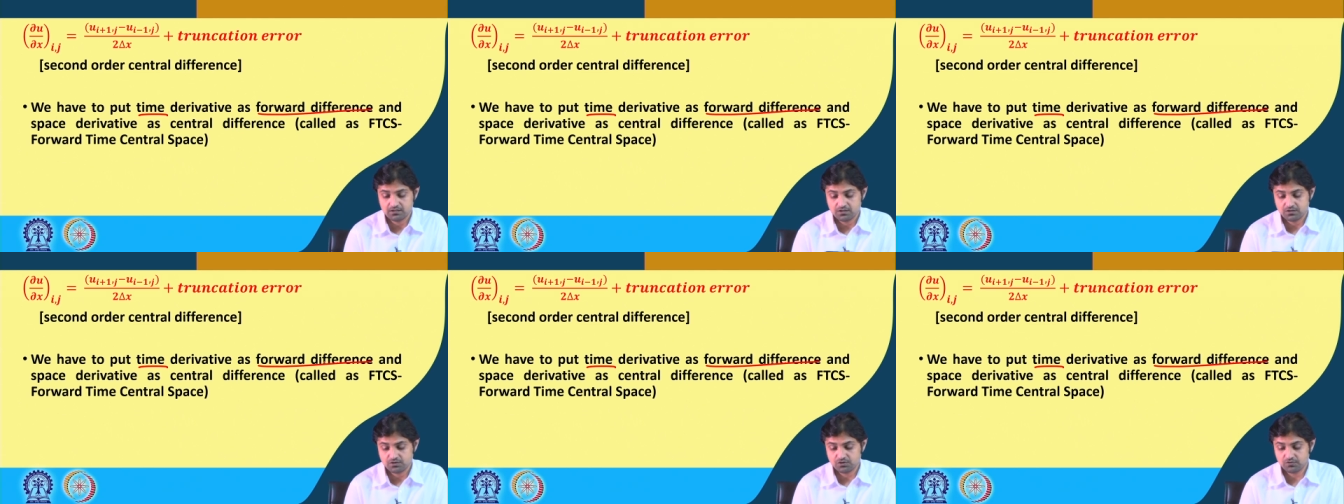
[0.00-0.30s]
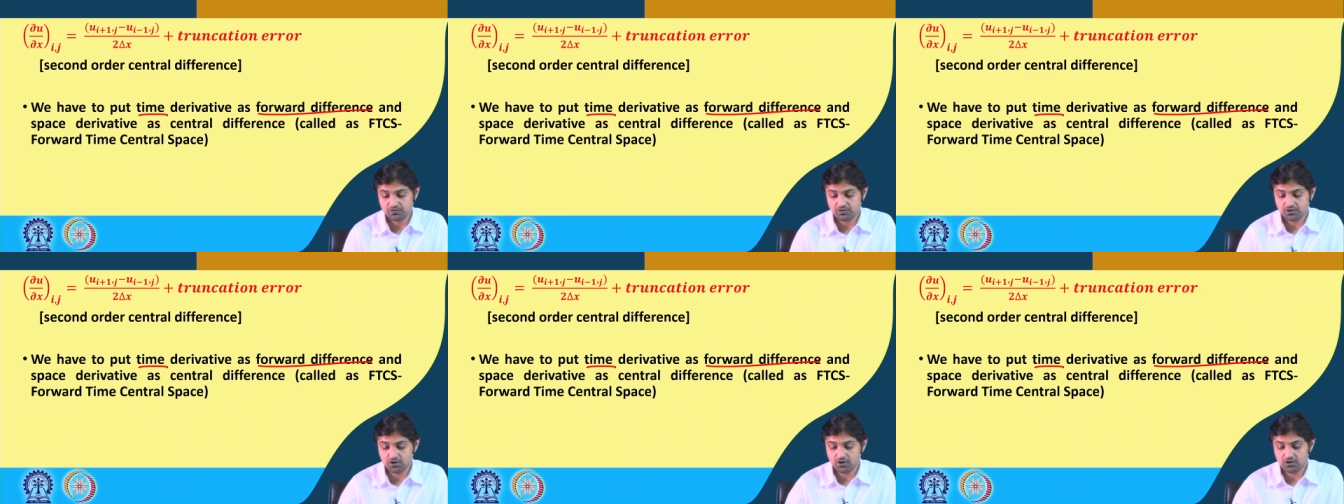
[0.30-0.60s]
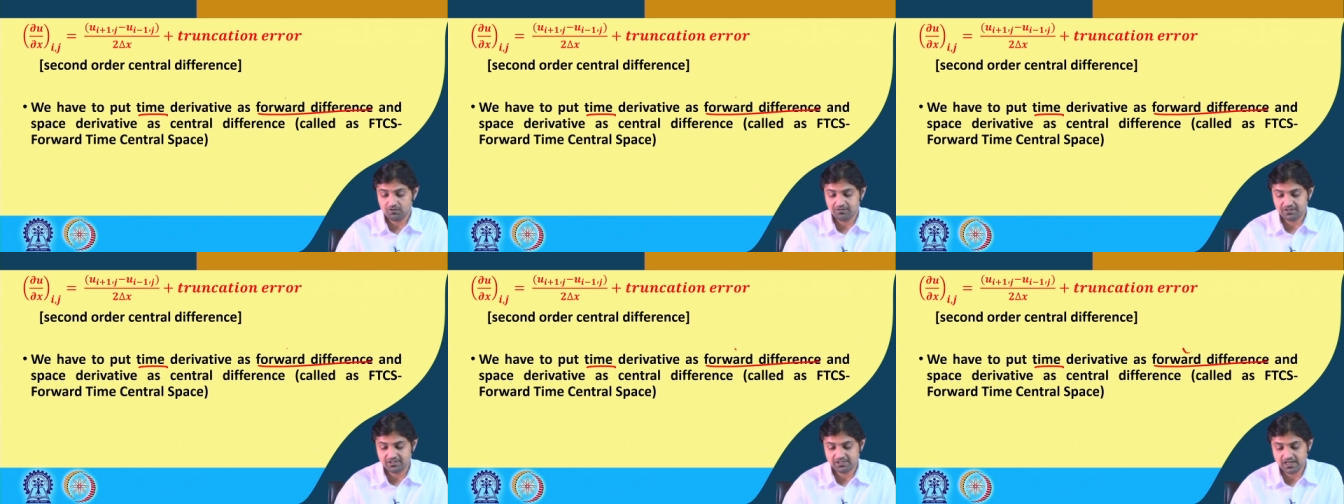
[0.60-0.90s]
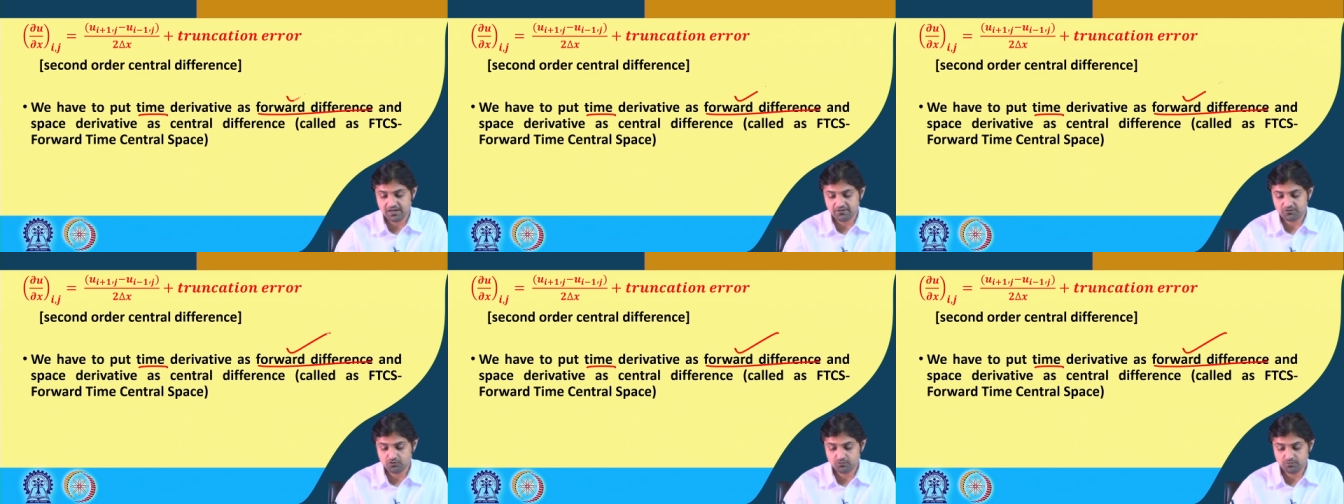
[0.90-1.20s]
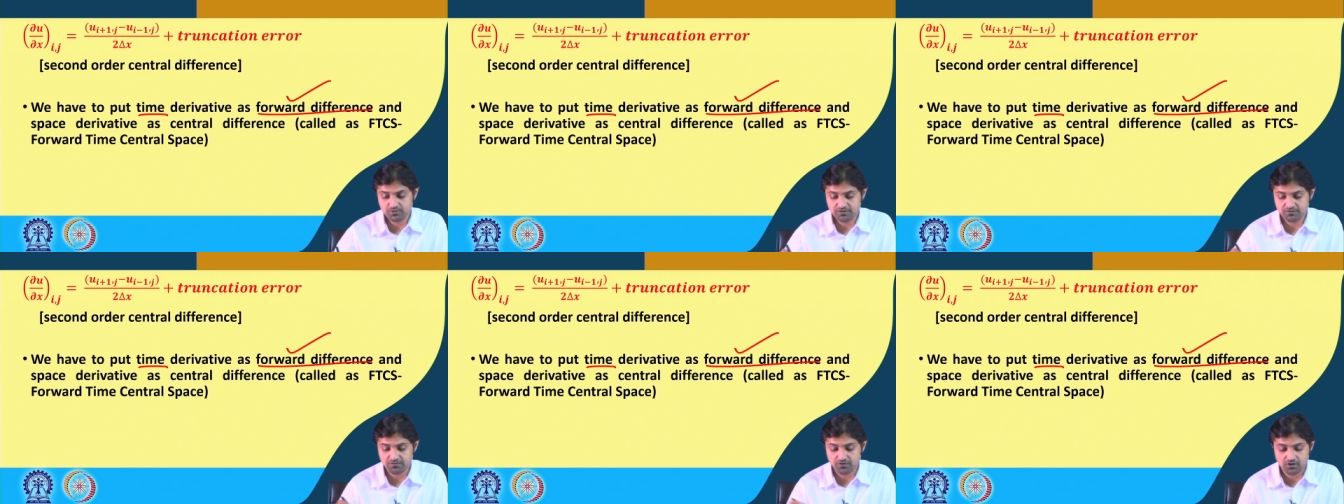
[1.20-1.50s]
So, we will always have to
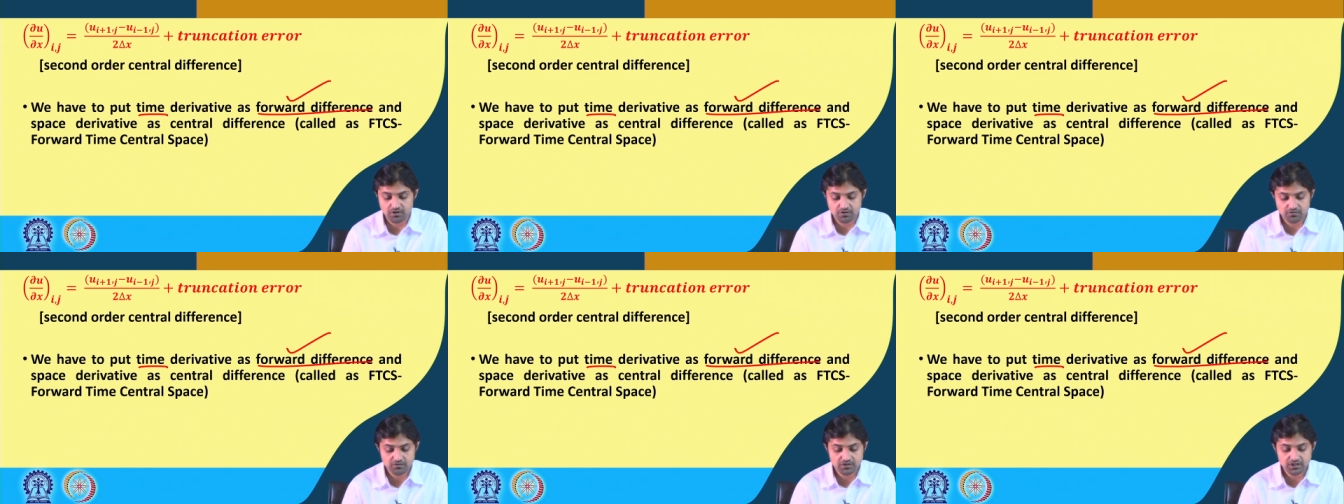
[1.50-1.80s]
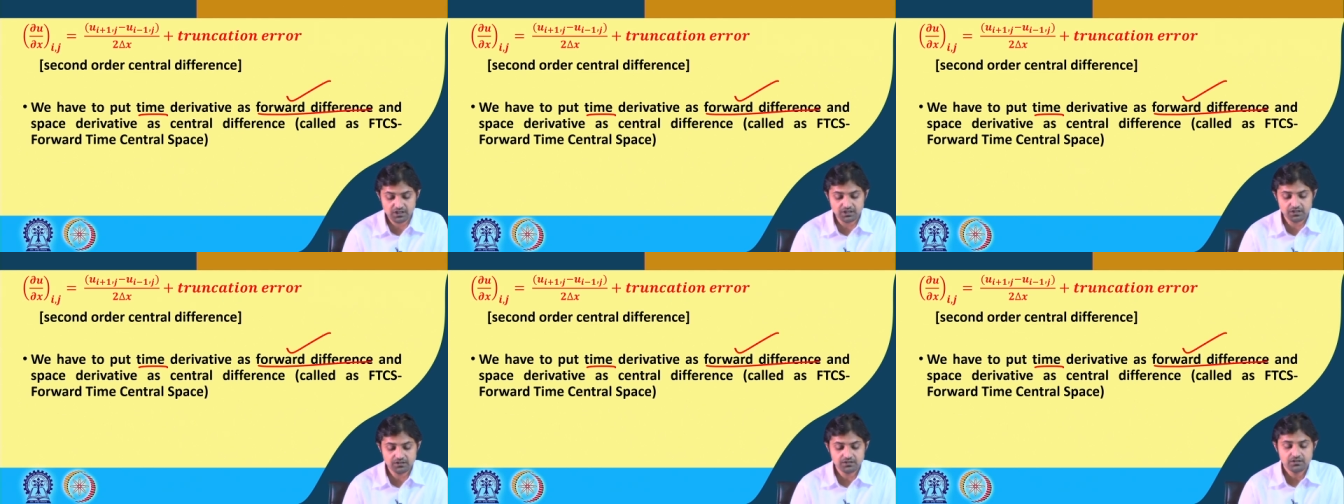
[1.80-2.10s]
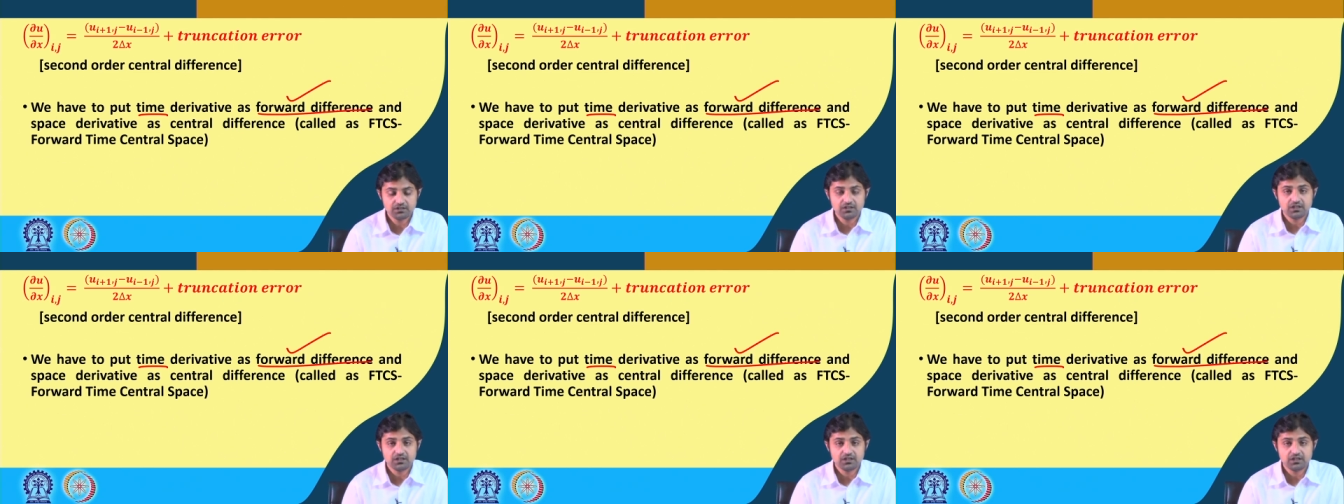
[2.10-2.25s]
be forward